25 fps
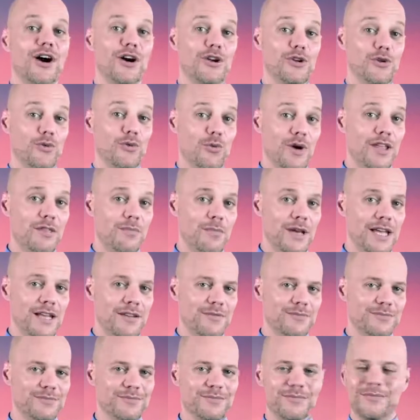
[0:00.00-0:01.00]
Are you with
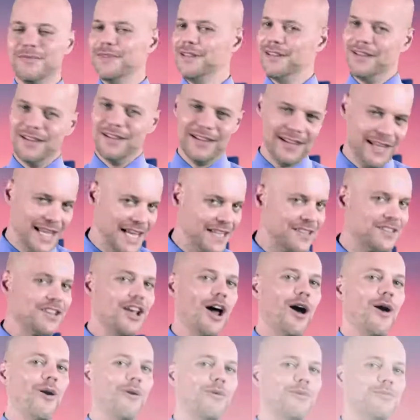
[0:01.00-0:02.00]
me? Let's
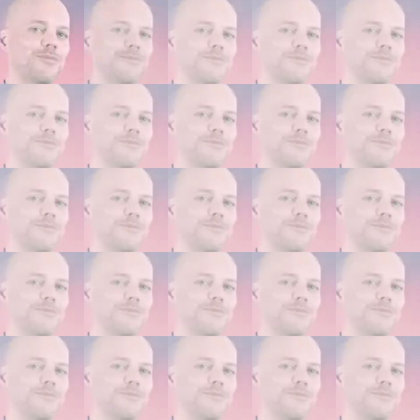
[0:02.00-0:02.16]
go!